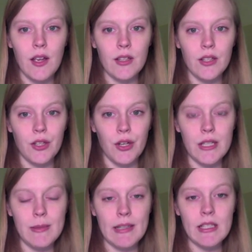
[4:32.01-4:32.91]
you're
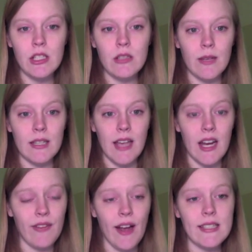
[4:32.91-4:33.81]
experiencing too many side
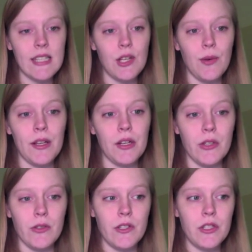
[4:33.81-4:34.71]
effects and you want your
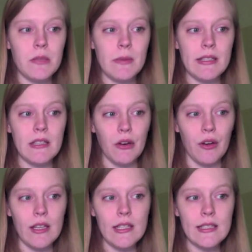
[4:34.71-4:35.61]
dosage to be
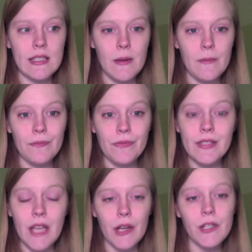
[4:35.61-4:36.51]
decreased,
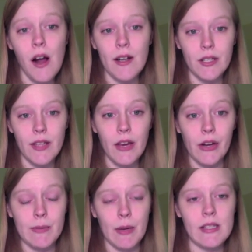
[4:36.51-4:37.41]
tell your doctor that you're
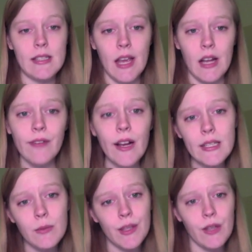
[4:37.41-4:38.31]
experiencing side effects
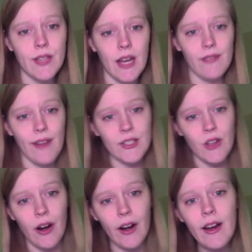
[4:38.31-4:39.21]
and what those side effects
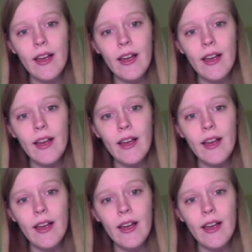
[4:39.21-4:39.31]
are.